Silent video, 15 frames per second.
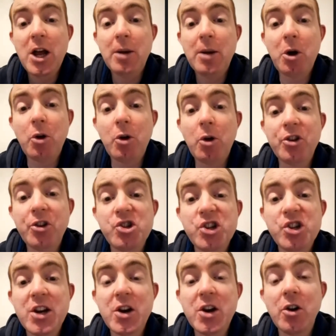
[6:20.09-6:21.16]
about the
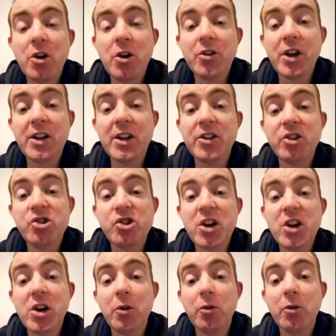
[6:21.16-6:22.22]
sheer the, the
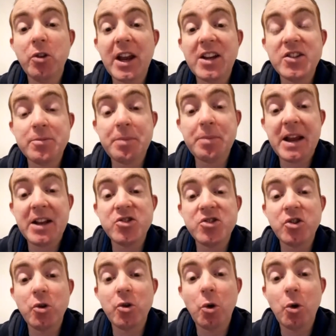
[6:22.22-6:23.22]
sheer expense, the